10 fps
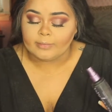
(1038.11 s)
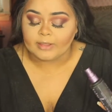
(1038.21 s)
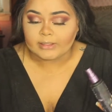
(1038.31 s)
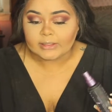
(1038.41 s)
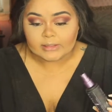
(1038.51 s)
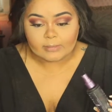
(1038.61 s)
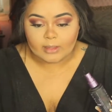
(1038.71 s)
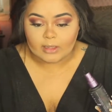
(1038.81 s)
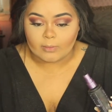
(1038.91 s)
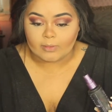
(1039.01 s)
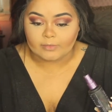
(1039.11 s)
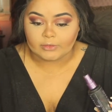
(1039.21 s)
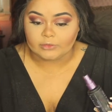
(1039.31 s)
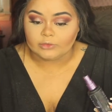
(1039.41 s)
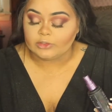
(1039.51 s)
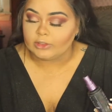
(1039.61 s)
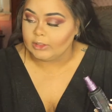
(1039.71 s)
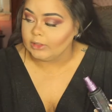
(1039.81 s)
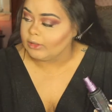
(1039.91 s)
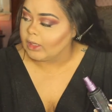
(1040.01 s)
This is the Makeup
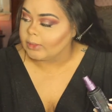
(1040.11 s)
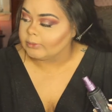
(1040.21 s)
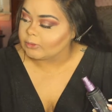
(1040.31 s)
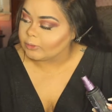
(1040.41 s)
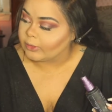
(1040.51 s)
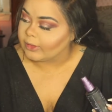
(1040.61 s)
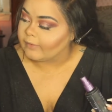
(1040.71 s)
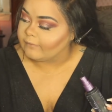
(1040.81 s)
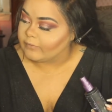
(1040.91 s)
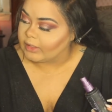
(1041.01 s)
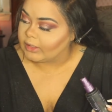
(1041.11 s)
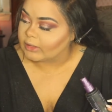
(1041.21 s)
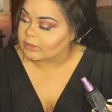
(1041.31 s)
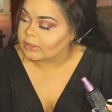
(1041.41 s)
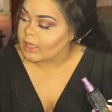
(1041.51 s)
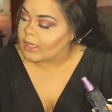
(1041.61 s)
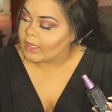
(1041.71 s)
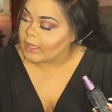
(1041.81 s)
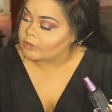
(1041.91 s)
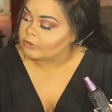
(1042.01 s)
Revolution Sport Fix
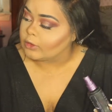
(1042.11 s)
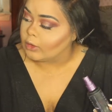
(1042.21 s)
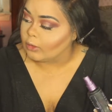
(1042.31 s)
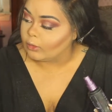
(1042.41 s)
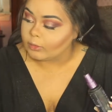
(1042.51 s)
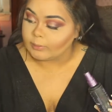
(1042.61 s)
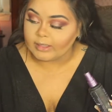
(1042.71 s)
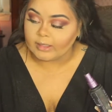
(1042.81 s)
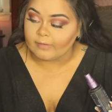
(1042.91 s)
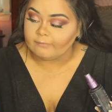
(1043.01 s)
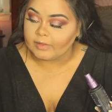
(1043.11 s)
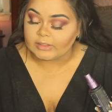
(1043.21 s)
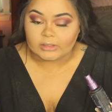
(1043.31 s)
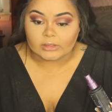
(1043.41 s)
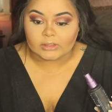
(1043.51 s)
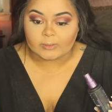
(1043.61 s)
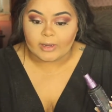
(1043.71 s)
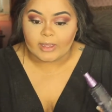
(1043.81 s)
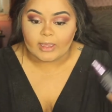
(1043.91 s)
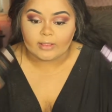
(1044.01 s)
Extra Hold Makeup Fixing Spray.